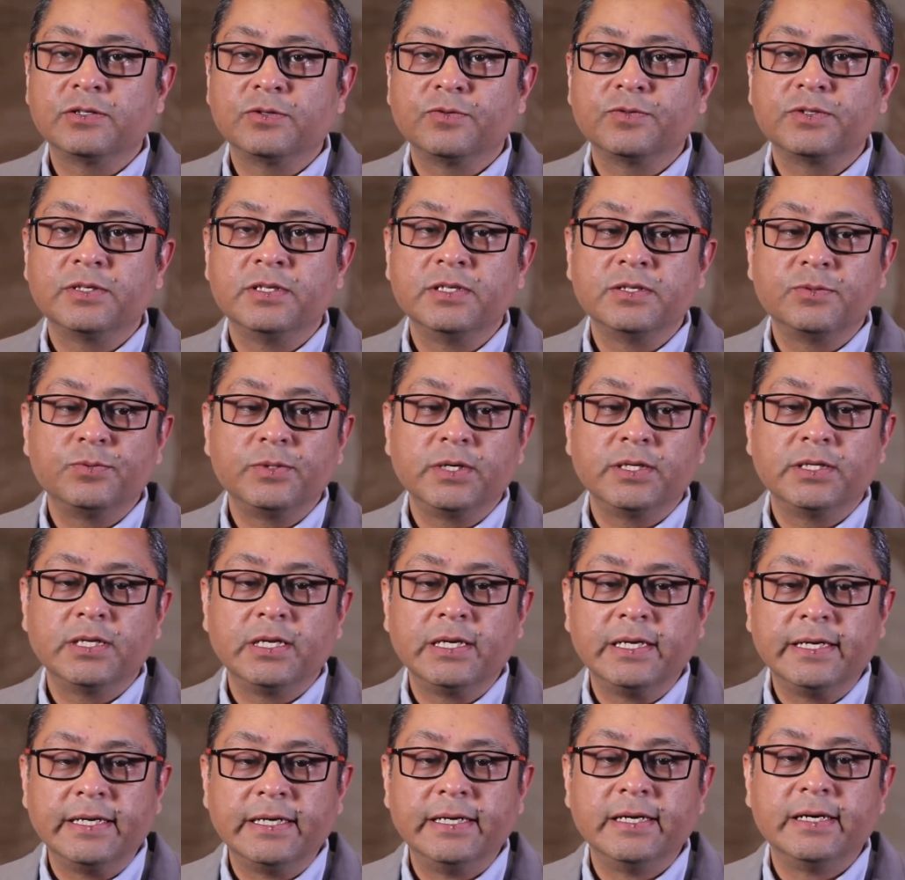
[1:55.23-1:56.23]
So since we are the
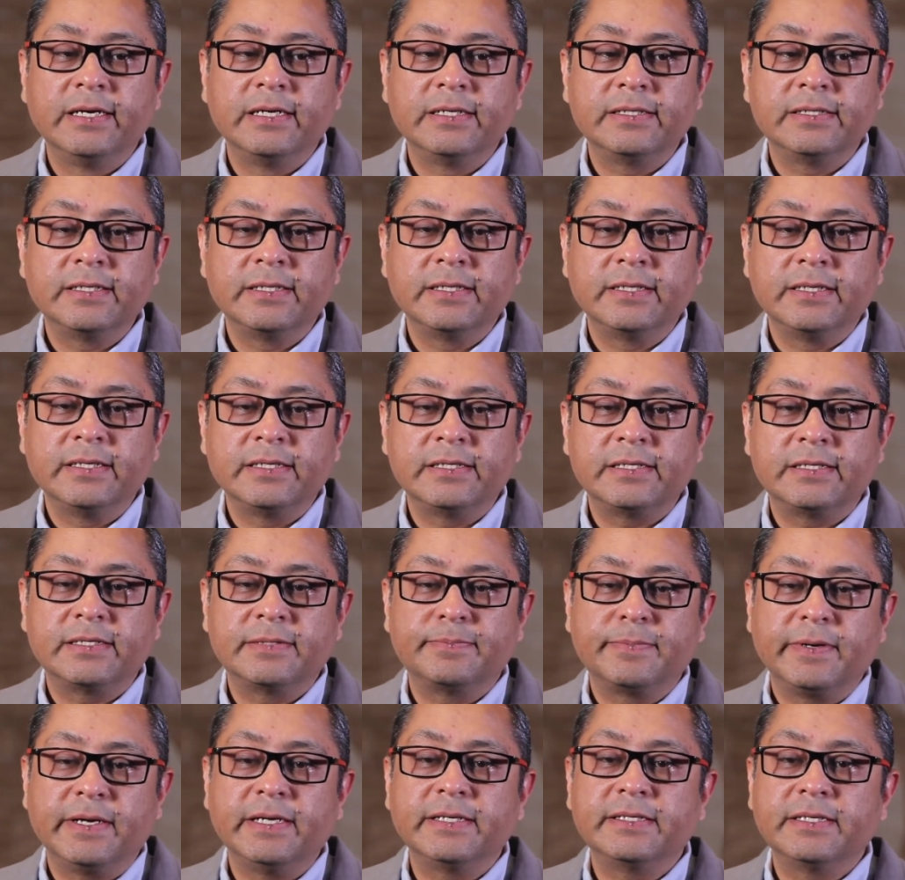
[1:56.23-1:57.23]
leaders in this
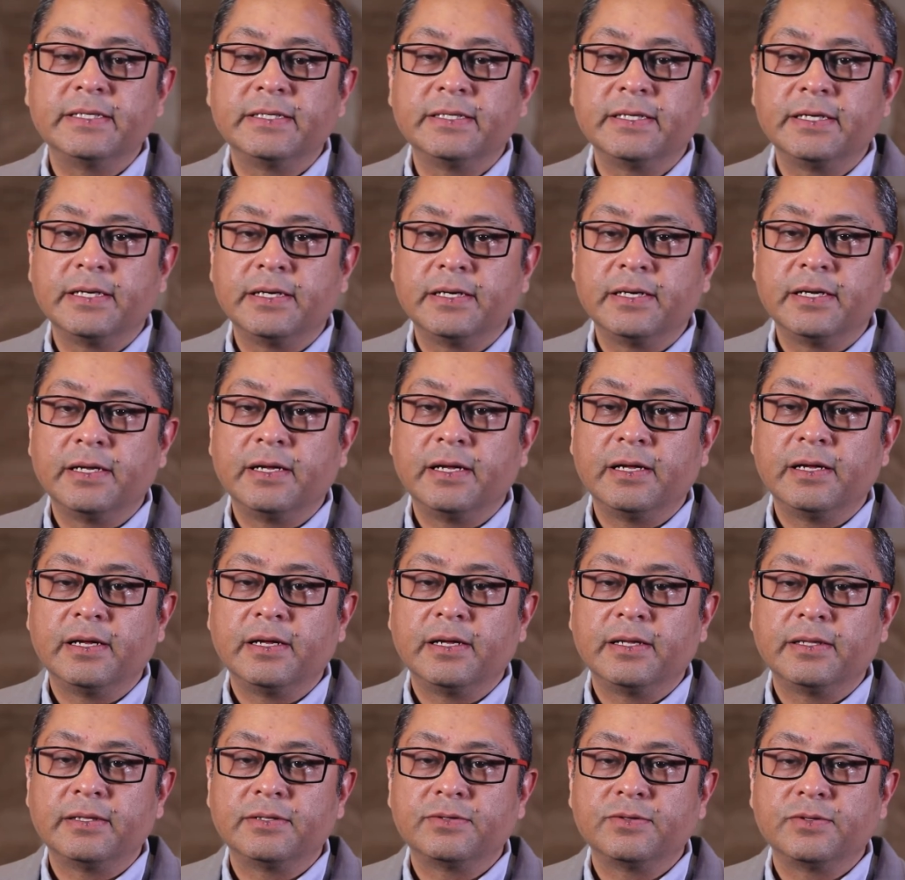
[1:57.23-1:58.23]
space,
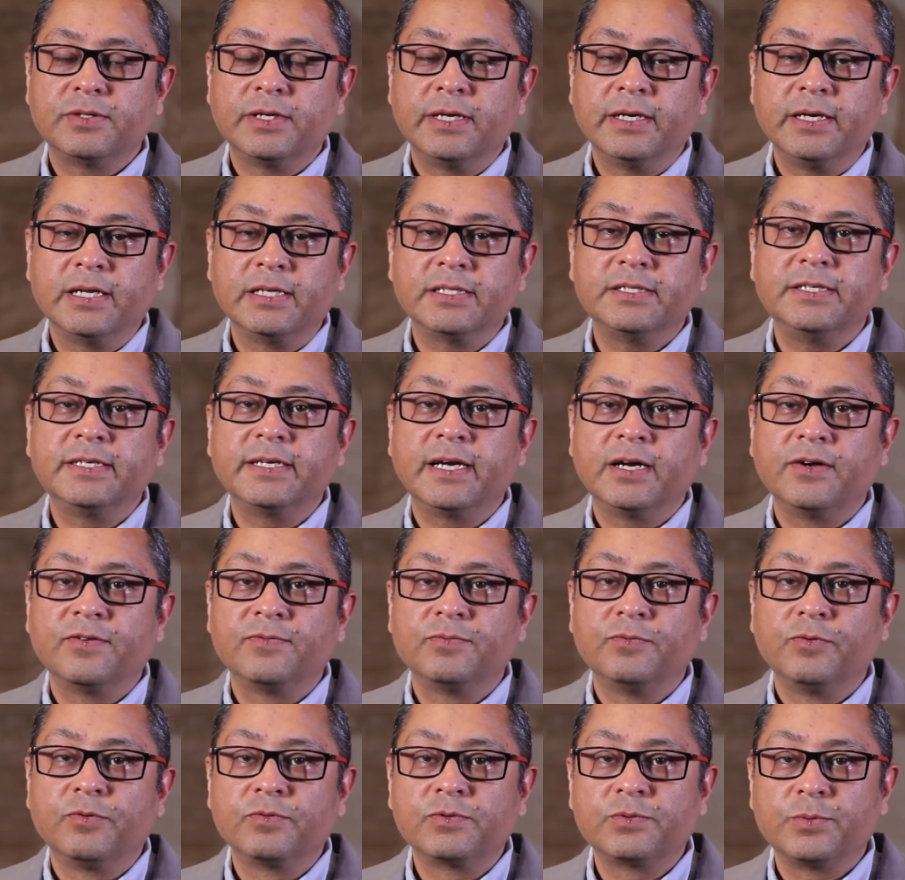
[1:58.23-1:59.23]
so the industry kind
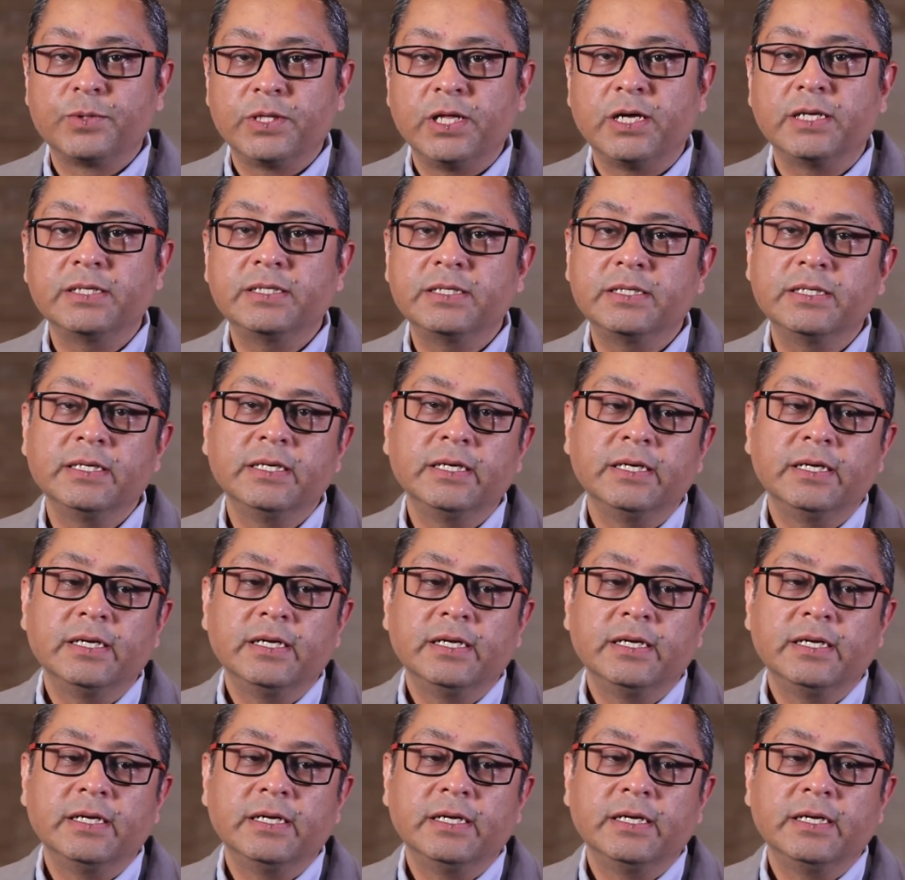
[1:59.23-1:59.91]
of moves with us.